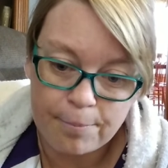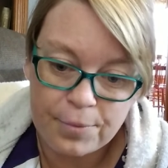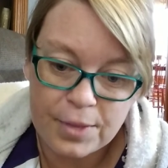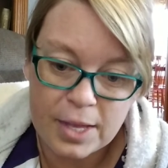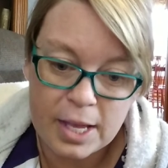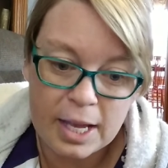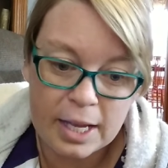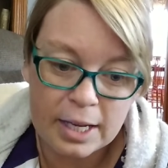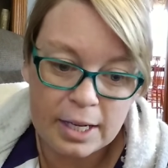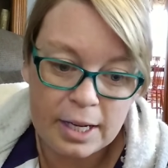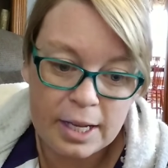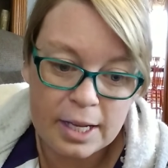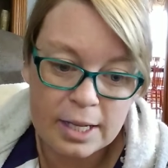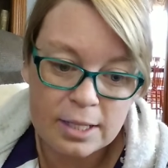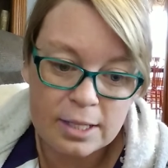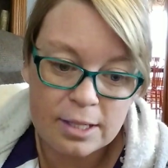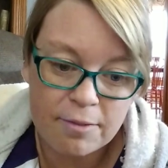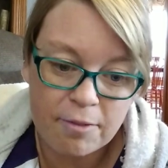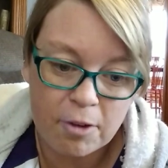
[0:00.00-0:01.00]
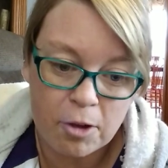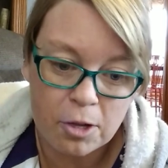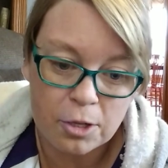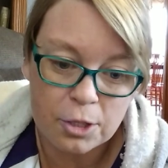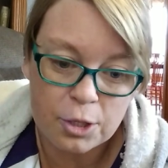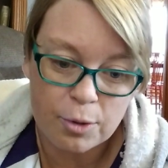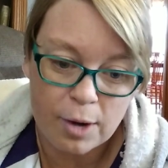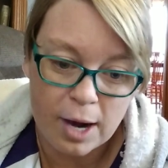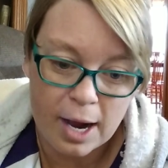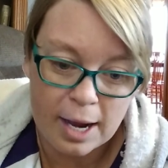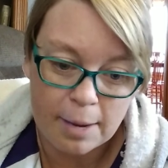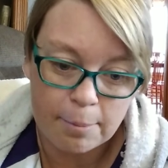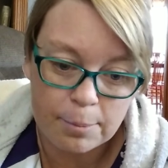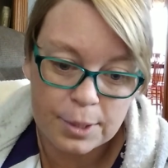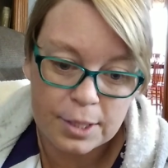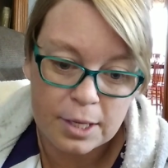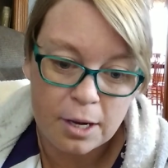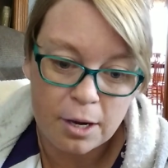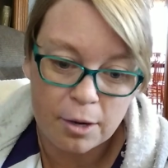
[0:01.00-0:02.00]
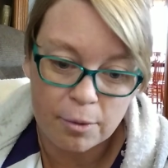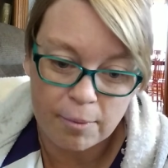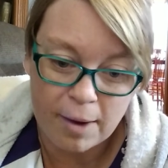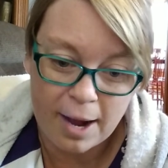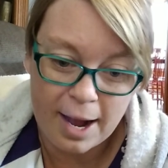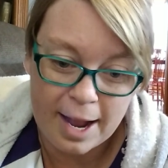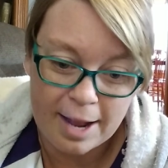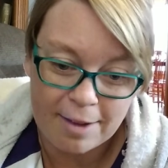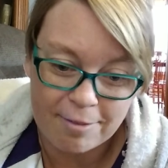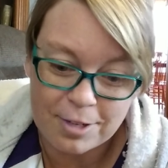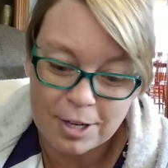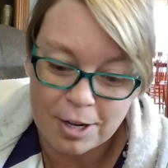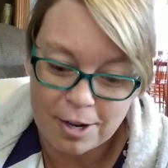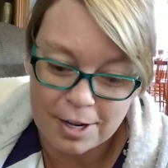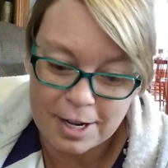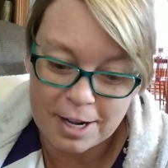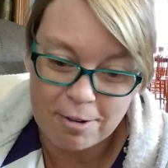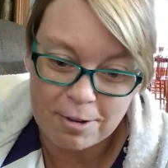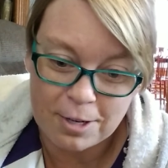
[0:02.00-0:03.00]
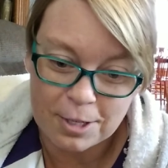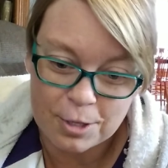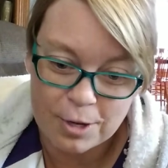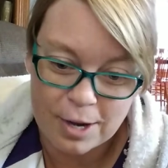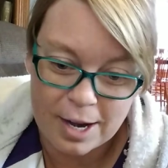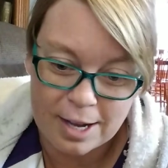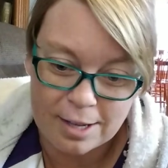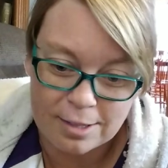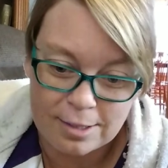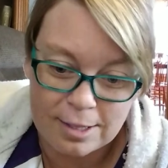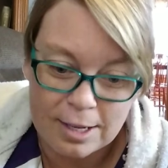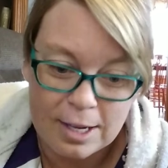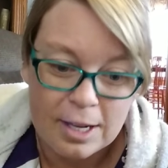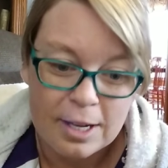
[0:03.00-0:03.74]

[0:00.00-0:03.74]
the Indians of all tribes arrived on Alcatraz.